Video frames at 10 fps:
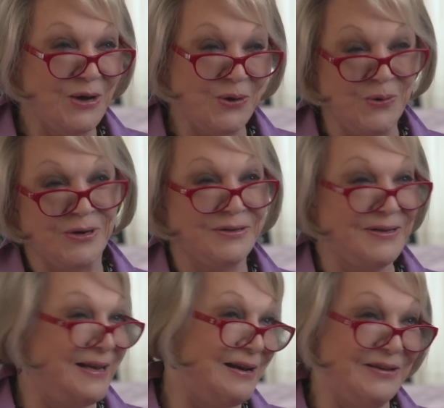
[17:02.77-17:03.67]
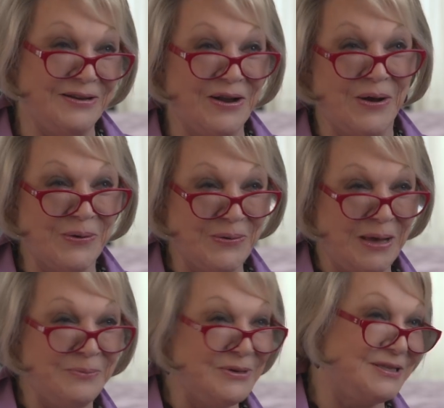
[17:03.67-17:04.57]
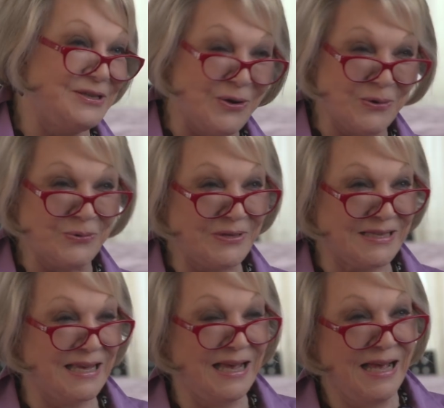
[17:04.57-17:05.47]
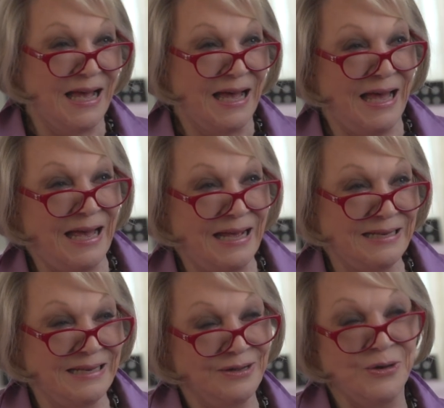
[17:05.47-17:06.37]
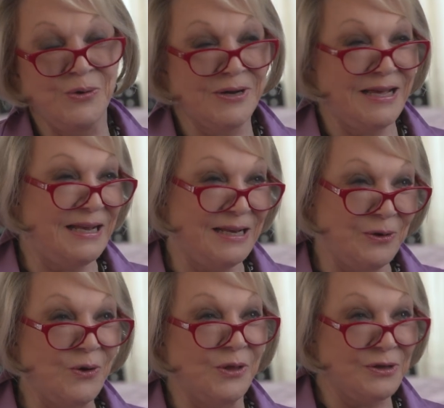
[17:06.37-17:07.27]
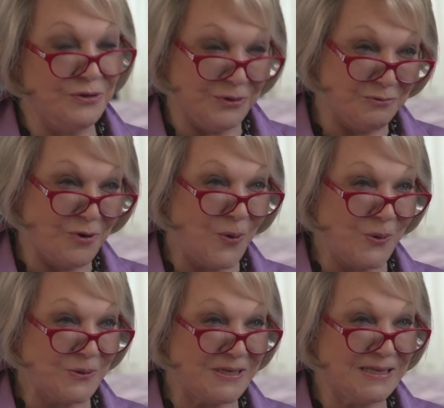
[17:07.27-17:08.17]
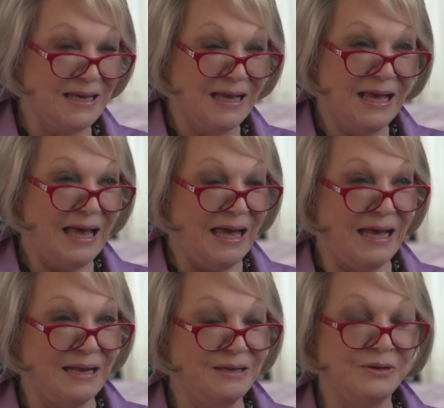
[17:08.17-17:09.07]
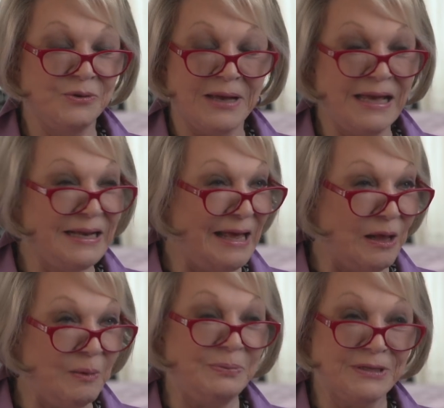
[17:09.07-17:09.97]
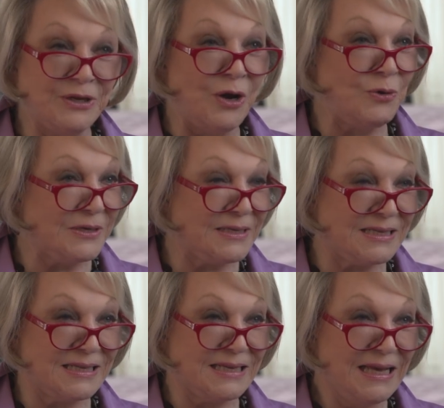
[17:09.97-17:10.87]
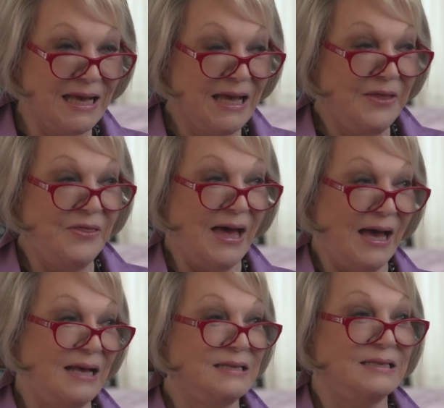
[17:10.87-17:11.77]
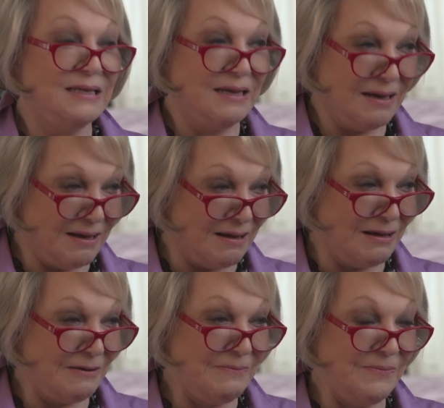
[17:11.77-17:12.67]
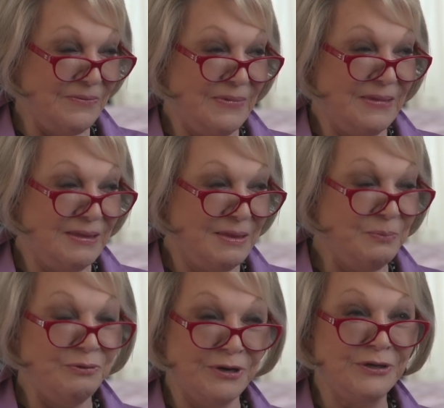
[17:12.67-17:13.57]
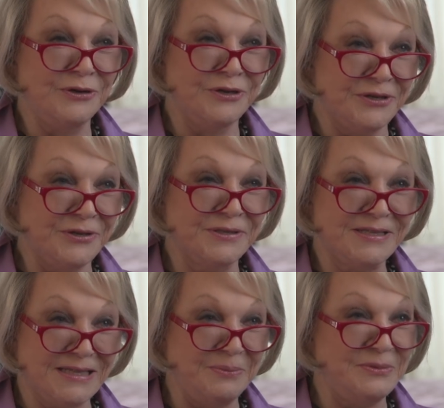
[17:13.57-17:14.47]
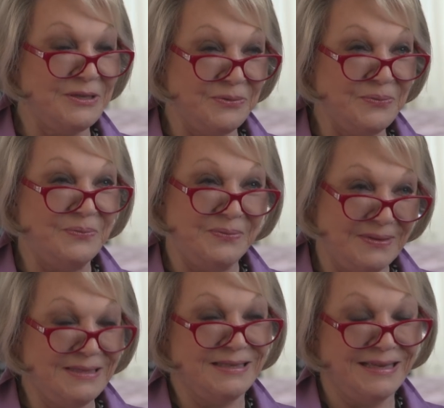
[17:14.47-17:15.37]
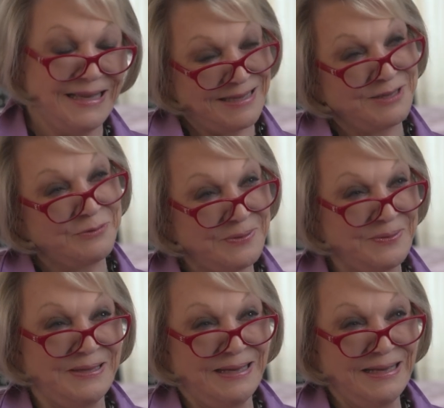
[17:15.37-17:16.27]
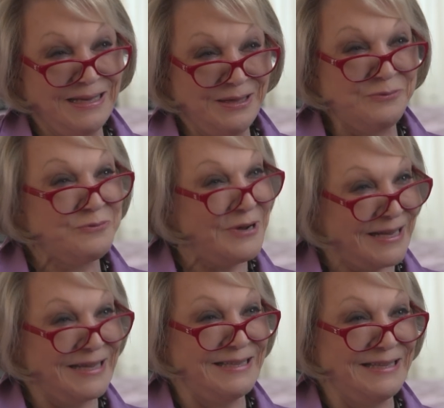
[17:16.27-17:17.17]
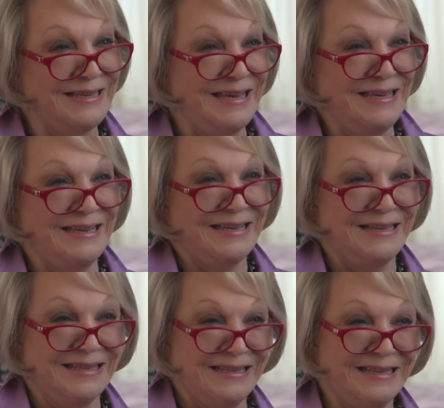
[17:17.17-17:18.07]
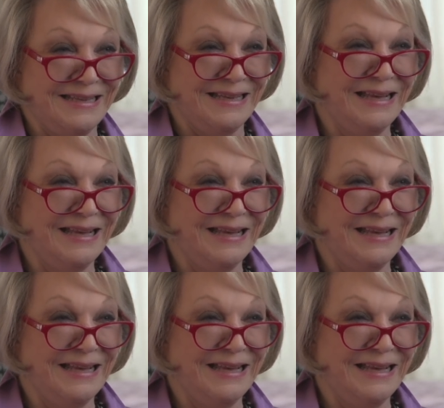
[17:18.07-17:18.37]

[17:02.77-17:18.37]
who are now, you know, Emma Stones, mm-hmm. and who are getting all the good roles, and you can't help but notice that um, the prettier girls seem to to get the the ring and the.